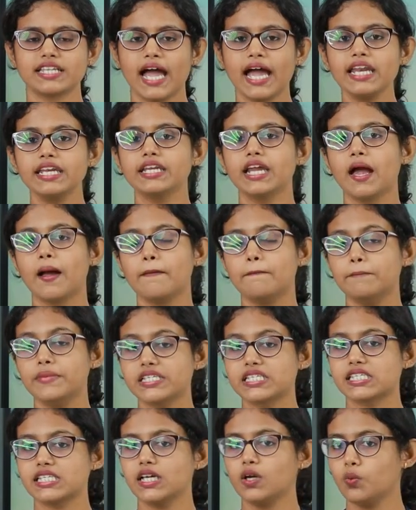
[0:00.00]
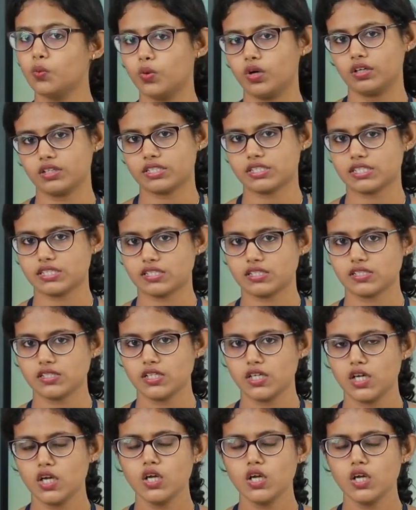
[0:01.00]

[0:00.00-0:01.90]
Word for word: that missing words.